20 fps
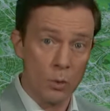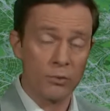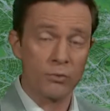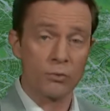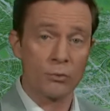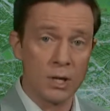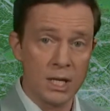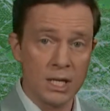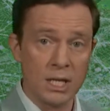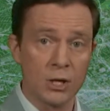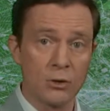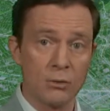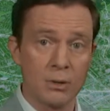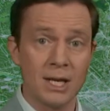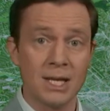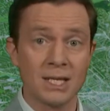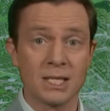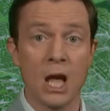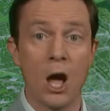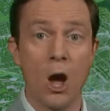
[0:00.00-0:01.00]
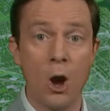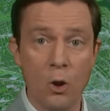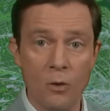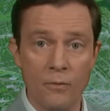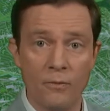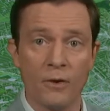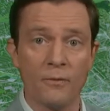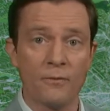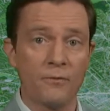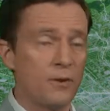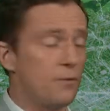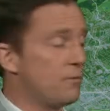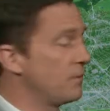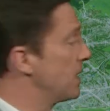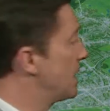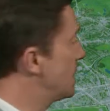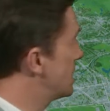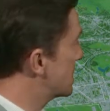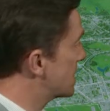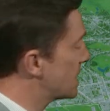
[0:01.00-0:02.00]
or 3 degrees over
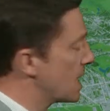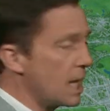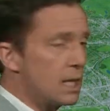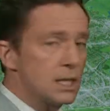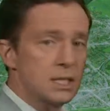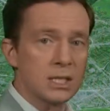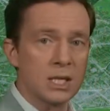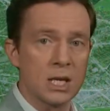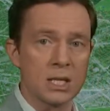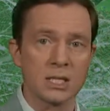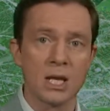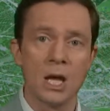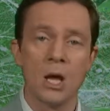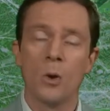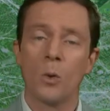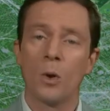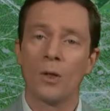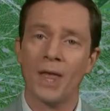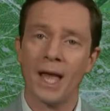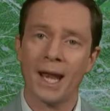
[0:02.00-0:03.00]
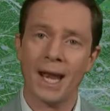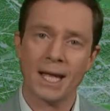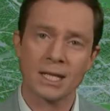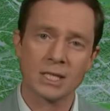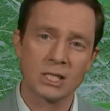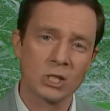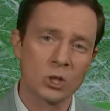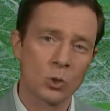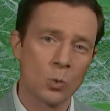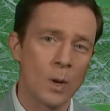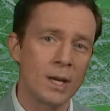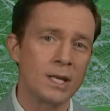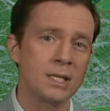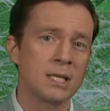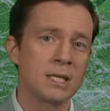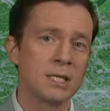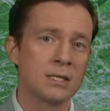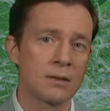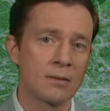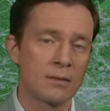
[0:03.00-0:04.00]
15 Celsius, well, that adds
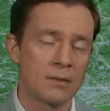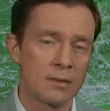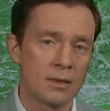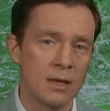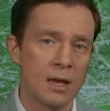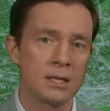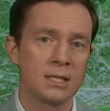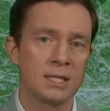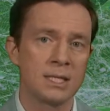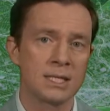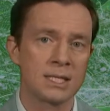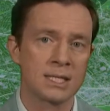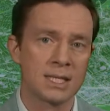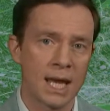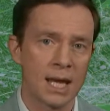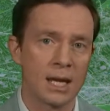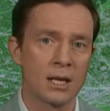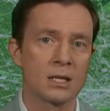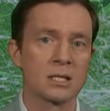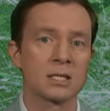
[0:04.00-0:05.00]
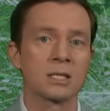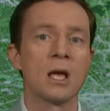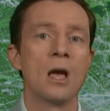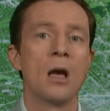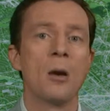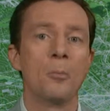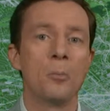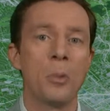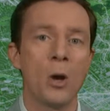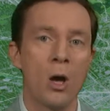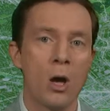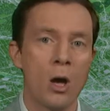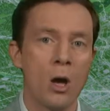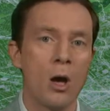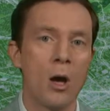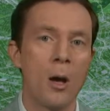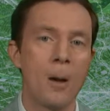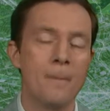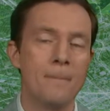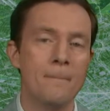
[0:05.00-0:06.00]
20 to 30 seconds
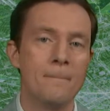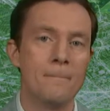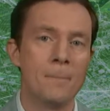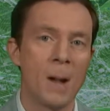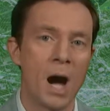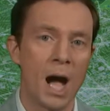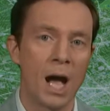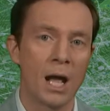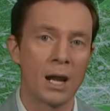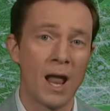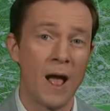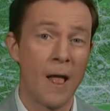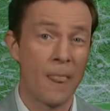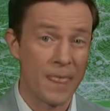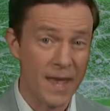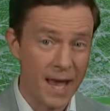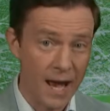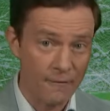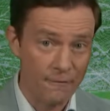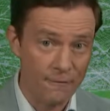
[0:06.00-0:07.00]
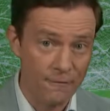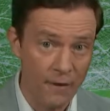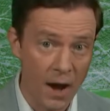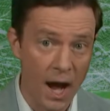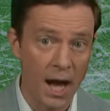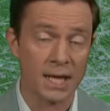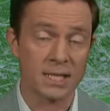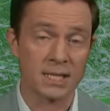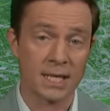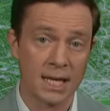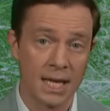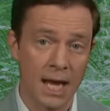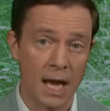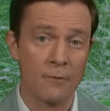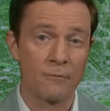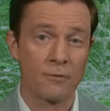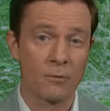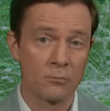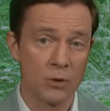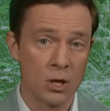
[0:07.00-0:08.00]
per mile. And the advice,
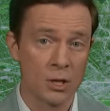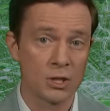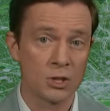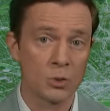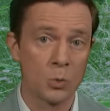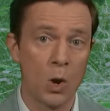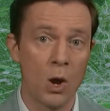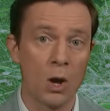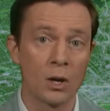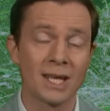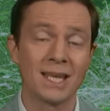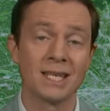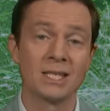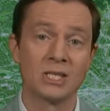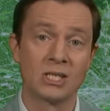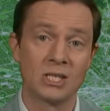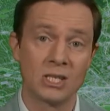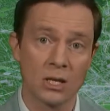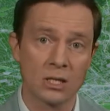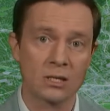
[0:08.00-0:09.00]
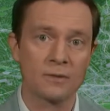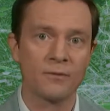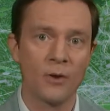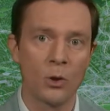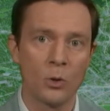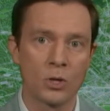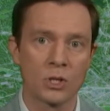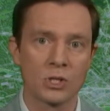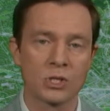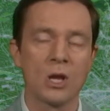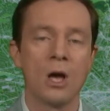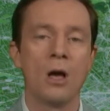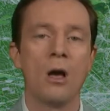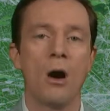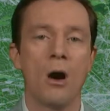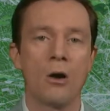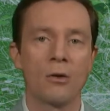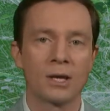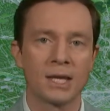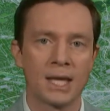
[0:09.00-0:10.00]
again, from Runners World is just focus
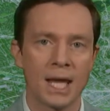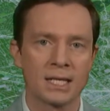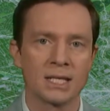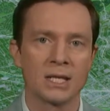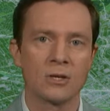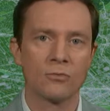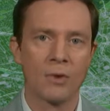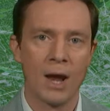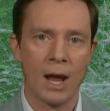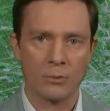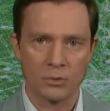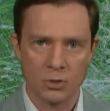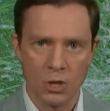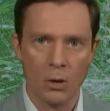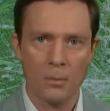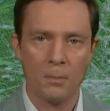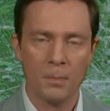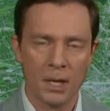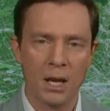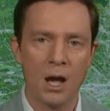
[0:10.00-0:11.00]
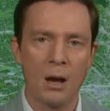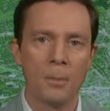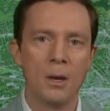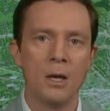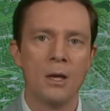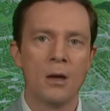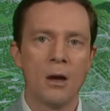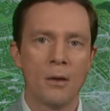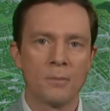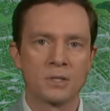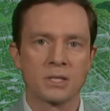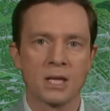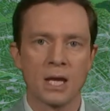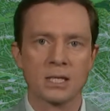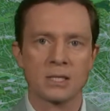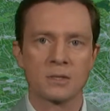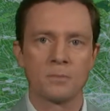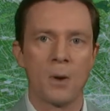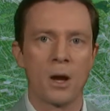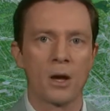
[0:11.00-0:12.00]
on getting round. Don't become
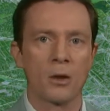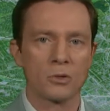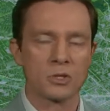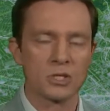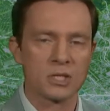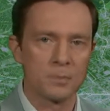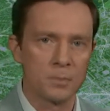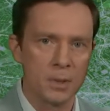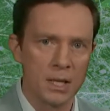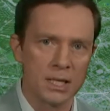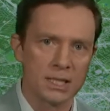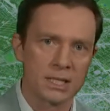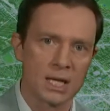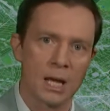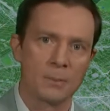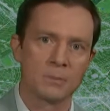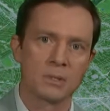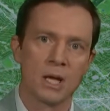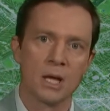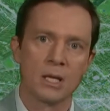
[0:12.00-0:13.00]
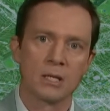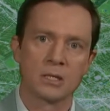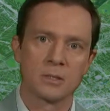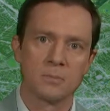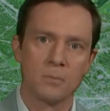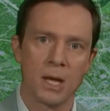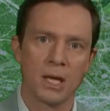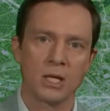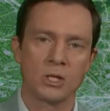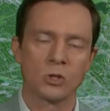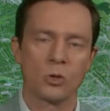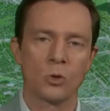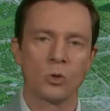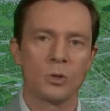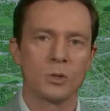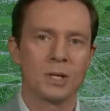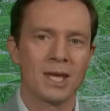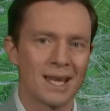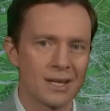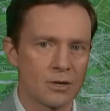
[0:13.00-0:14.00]
obsessed by your split times. Just make sure
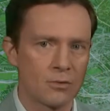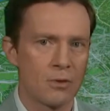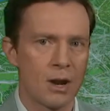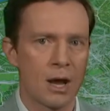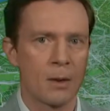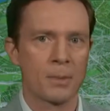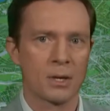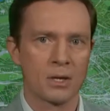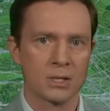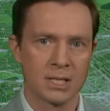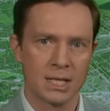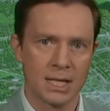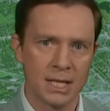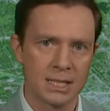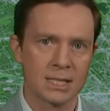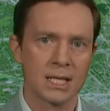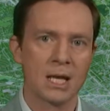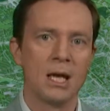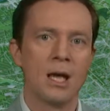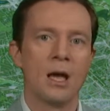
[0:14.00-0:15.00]
you get around, because it is